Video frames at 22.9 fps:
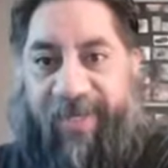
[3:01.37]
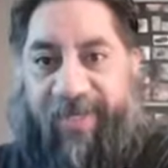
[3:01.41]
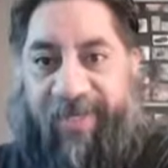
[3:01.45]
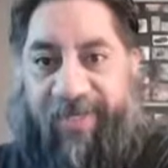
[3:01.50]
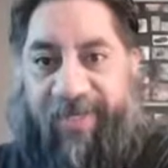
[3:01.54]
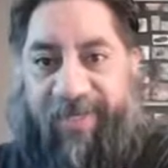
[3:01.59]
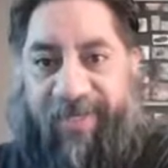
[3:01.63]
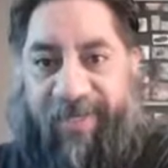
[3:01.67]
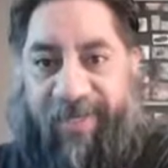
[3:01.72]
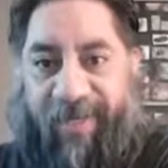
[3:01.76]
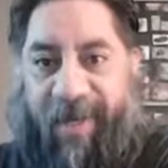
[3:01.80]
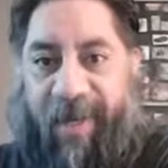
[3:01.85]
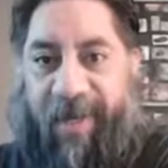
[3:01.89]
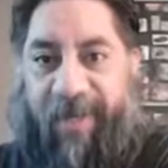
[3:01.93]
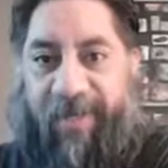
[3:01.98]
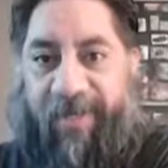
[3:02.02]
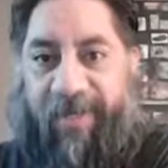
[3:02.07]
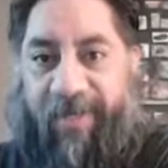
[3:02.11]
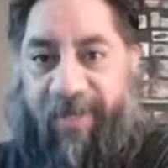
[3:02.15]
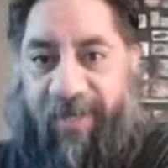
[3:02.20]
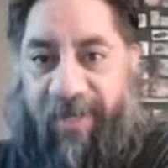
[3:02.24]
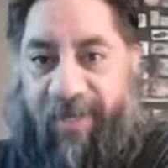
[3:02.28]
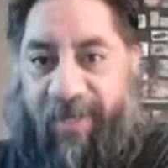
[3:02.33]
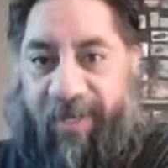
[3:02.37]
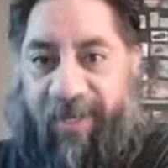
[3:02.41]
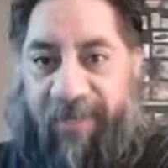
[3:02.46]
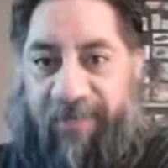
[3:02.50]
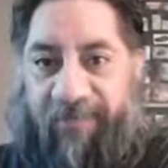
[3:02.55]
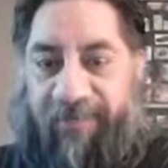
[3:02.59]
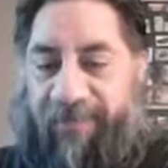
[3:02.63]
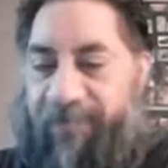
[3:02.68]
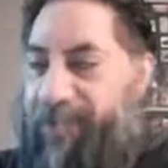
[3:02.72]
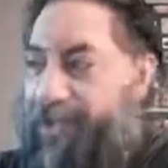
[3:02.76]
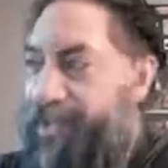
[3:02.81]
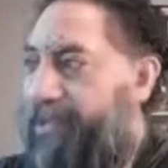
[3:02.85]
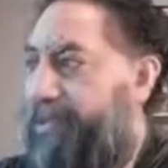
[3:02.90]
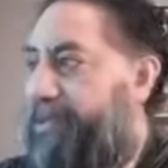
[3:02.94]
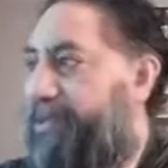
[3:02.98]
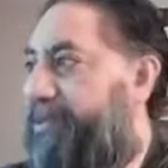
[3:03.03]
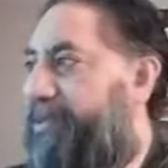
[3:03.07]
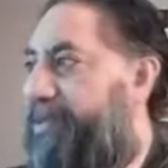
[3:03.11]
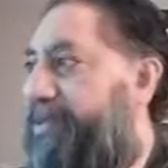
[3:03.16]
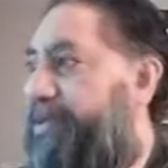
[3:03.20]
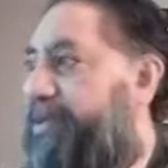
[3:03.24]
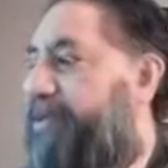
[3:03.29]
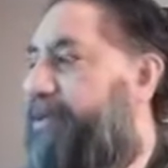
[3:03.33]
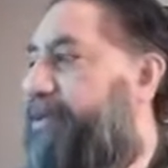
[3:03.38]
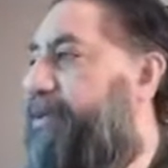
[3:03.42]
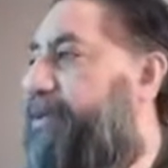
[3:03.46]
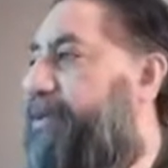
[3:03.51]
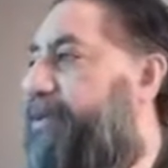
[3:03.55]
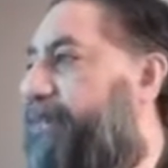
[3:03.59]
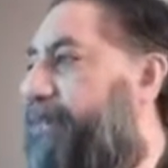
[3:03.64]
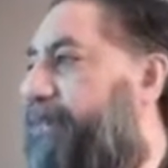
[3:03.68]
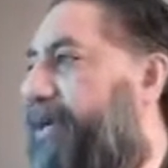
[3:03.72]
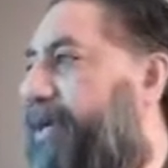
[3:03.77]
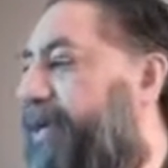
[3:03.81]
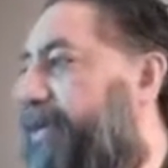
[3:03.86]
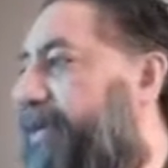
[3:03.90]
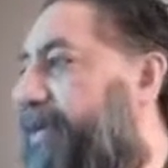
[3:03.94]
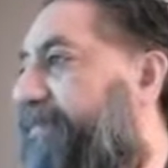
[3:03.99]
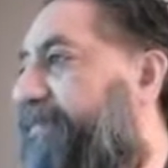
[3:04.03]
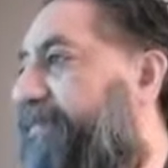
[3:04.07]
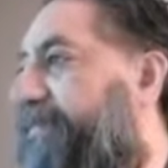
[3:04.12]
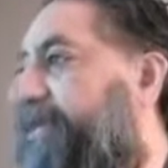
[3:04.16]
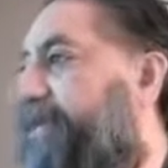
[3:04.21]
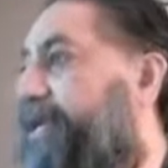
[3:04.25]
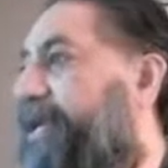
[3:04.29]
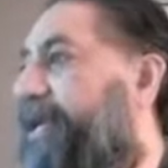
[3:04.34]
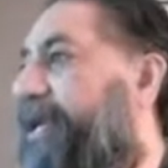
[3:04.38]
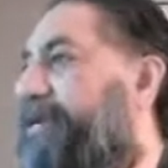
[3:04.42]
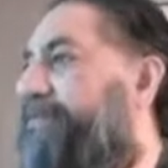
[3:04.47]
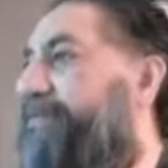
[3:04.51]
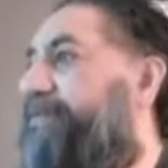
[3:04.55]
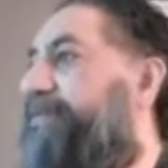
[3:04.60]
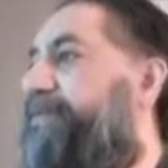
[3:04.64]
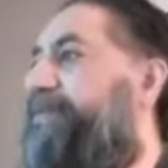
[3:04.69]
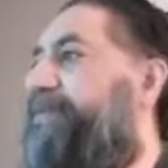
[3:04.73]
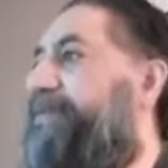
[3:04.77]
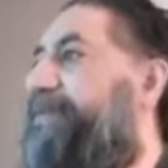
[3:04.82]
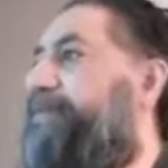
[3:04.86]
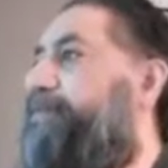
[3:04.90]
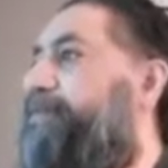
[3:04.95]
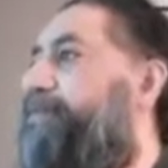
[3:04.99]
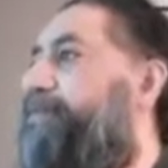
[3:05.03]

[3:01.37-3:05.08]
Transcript: is not given. We're not given the names of these